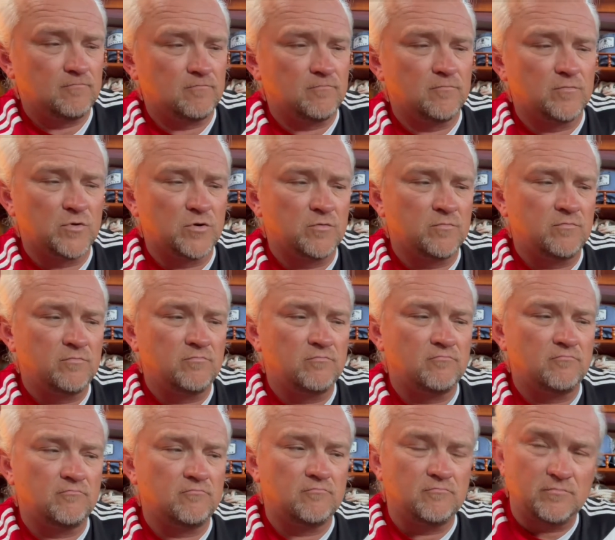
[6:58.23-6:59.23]
Boom,
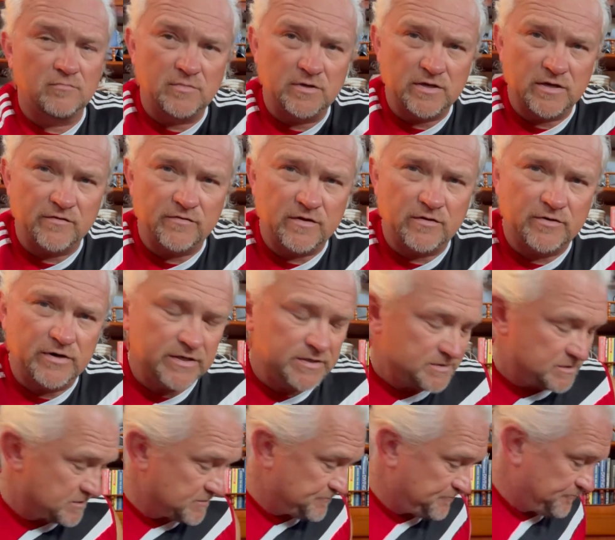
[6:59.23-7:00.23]
and there it is.